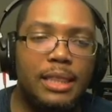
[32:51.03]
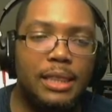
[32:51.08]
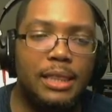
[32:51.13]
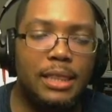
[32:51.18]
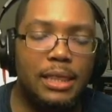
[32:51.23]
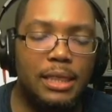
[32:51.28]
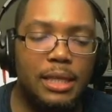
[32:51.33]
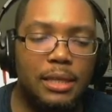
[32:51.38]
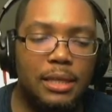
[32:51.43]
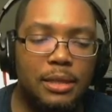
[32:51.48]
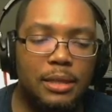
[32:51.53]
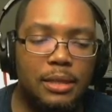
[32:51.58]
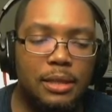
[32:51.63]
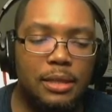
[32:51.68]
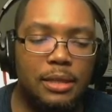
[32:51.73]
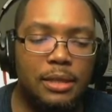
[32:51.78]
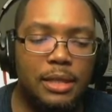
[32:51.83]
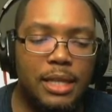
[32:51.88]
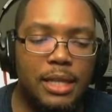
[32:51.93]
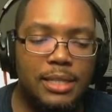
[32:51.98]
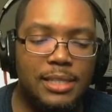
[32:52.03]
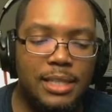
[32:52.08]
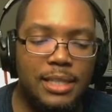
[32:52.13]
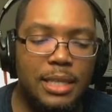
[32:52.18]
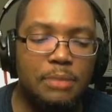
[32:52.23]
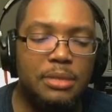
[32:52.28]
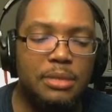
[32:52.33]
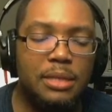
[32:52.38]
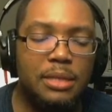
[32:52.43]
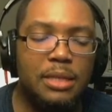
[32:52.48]
that it
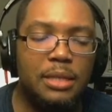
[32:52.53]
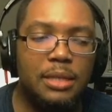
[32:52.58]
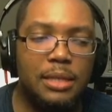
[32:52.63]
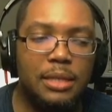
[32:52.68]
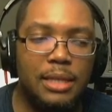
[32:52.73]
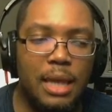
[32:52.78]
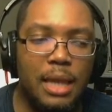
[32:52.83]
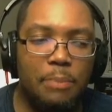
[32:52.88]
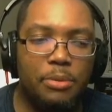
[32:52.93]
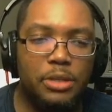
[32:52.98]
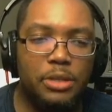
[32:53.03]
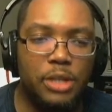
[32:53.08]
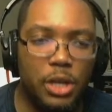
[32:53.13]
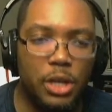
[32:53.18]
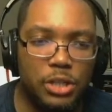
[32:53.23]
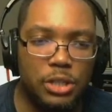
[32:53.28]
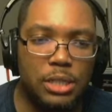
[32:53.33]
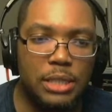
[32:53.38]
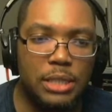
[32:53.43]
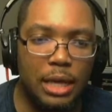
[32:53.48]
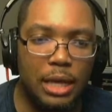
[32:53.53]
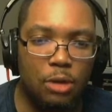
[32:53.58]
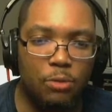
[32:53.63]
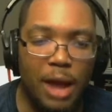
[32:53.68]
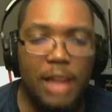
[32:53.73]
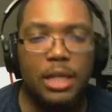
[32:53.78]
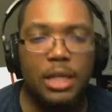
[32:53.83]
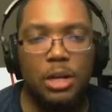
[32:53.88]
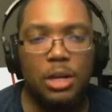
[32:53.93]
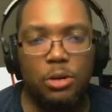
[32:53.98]
seems like that production is like a
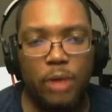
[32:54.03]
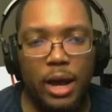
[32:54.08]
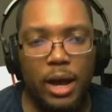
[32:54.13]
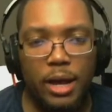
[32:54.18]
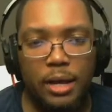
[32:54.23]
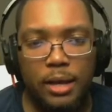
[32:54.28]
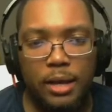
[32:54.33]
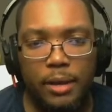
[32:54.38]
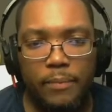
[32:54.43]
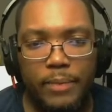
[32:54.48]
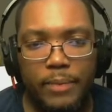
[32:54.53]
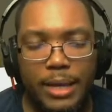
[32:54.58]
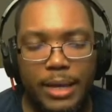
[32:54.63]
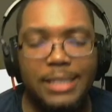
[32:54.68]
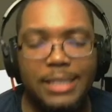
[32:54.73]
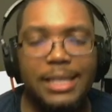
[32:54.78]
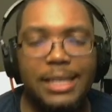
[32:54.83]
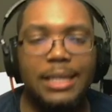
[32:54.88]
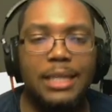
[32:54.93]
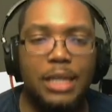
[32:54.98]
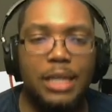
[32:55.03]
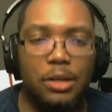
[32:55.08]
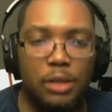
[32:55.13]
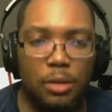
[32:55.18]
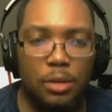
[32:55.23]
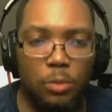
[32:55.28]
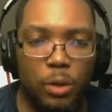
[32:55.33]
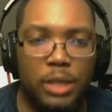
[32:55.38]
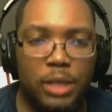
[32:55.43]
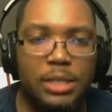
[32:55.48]
rally cry. Because it literally
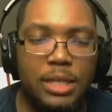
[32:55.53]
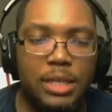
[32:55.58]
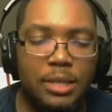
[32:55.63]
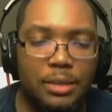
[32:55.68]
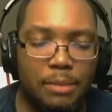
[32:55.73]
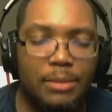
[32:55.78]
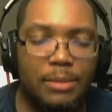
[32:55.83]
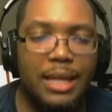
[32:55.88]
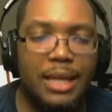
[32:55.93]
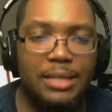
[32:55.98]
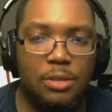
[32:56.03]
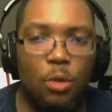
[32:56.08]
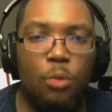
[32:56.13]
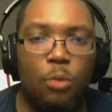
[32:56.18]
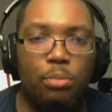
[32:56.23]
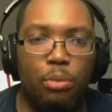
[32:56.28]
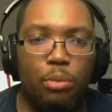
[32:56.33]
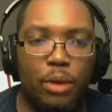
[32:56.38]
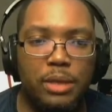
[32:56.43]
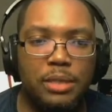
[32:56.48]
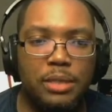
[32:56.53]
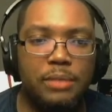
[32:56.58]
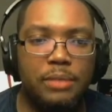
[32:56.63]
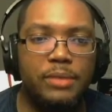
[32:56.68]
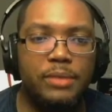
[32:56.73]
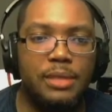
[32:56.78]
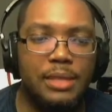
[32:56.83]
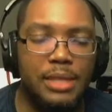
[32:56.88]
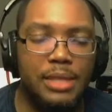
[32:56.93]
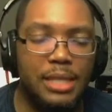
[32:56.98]
was like that's the whole point.
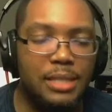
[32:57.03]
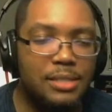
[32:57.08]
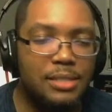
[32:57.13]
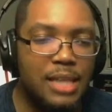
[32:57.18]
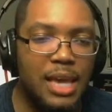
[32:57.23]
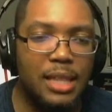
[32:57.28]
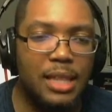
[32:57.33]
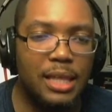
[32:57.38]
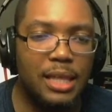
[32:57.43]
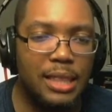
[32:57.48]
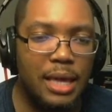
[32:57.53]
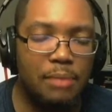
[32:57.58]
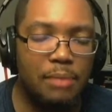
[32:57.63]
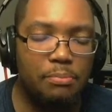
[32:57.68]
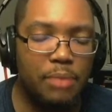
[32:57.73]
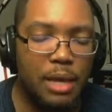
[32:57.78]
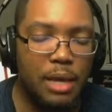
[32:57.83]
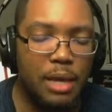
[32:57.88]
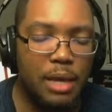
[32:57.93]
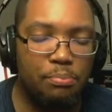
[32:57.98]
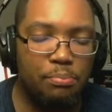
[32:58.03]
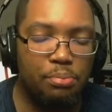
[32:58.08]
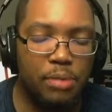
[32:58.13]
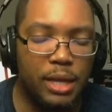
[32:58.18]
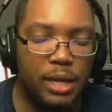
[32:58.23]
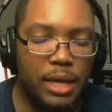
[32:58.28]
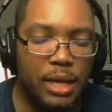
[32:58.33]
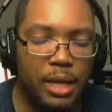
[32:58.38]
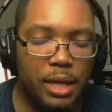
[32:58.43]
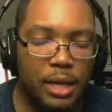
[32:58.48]
This and like that
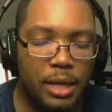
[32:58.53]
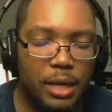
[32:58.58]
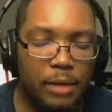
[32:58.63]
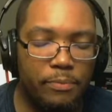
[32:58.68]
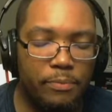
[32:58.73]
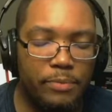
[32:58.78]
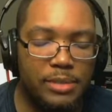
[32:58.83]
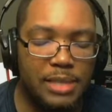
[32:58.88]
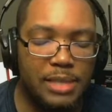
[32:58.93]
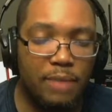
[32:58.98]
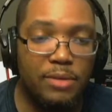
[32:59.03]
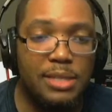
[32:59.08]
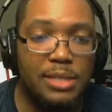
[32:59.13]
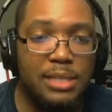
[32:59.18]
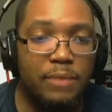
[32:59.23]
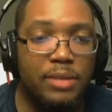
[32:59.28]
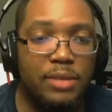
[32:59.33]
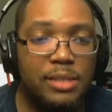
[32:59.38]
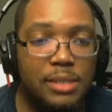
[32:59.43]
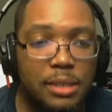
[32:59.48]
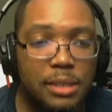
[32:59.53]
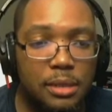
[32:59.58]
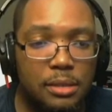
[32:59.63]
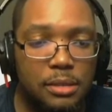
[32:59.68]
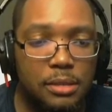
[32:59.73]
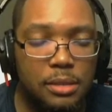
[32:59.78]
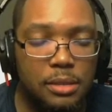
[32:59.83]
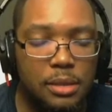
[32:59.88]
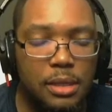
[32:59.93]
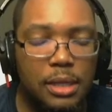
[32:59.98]
play 1776,
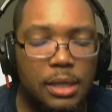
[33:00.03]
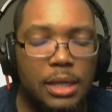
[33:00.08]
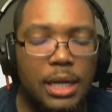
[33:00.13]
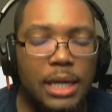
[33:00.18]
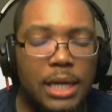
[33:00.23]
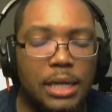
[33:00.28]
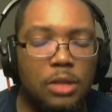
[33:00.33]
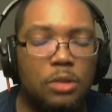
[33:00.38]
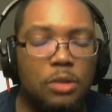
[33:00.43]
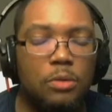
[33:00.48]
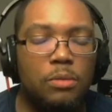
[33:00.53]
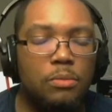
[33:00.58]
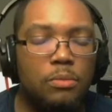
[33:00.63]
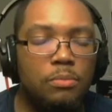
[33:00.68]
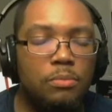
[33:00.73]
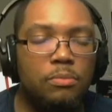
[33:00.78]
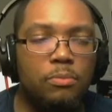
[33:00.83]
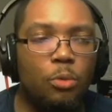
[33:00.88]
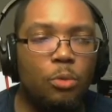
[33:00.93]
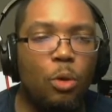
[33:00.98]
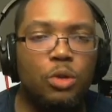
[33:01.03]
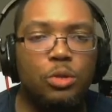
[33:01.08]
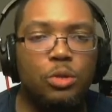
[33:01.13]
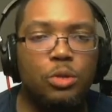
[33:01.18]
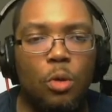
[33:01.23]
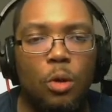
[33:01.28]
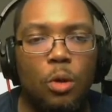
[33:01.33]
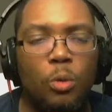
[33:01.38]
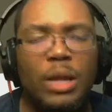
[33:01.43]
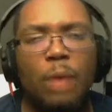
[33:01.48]
another
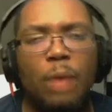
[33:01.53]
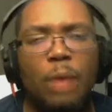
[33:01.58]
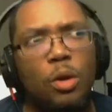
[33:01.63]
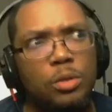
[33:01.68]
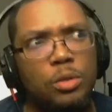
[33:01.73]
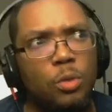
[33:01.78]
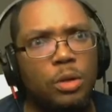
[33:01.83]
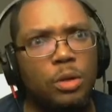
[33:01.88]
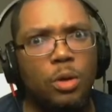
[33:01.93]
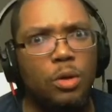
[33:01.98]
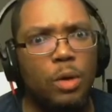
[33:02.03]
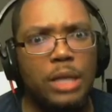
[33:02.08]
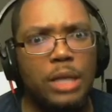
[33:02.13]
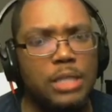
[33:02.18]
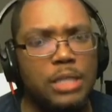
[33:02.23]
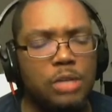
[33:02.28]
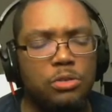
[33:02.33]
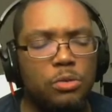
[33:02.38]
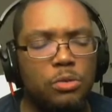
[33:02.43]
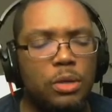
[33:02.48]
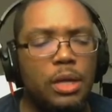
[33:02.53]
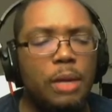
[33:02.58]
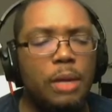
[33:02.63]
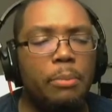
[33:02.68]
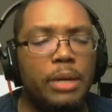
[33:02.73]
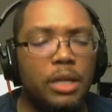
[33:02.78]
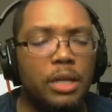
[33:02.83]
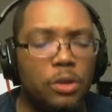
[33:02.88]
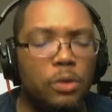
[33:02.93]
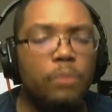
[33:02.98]
wall-to-wall, well, not wall-to-wall, no, that's not true.
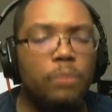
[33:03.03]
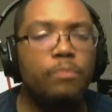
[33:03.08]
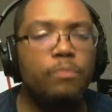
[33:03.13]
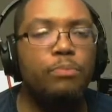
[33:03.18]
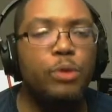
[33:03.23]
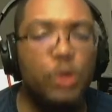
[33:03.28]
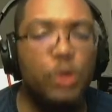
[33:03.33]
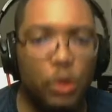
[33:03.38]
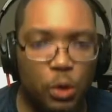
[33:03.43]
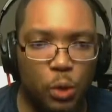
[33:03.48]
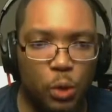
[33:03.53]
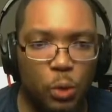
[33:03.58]
Another musical